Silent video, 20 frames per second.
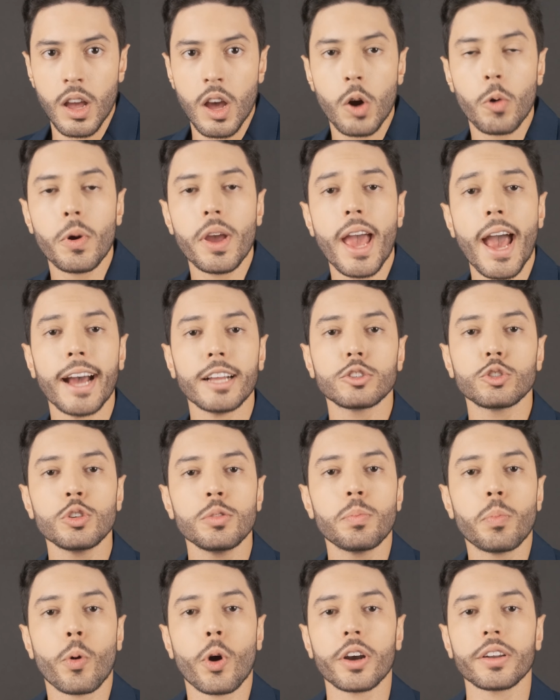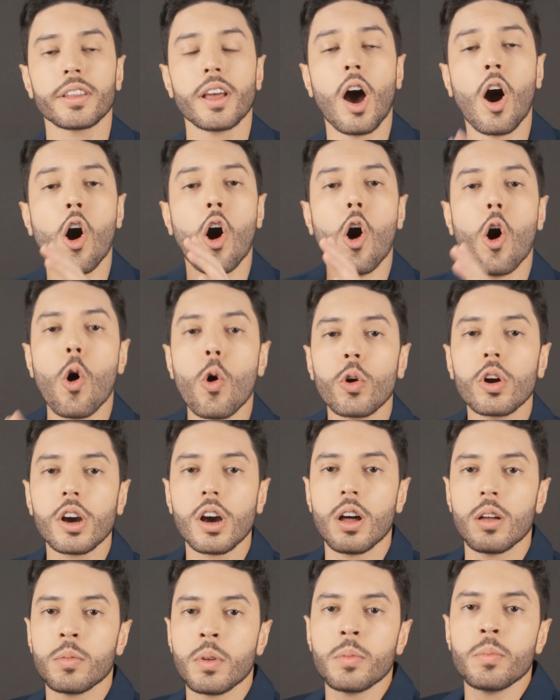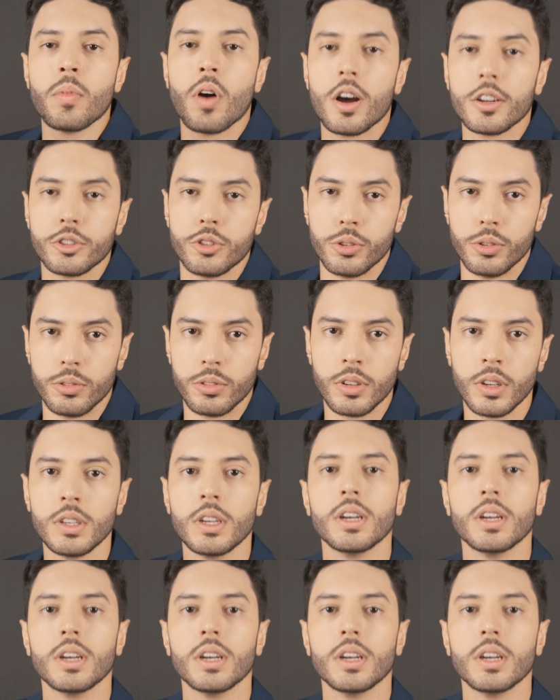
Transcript: We had to import the whole common module.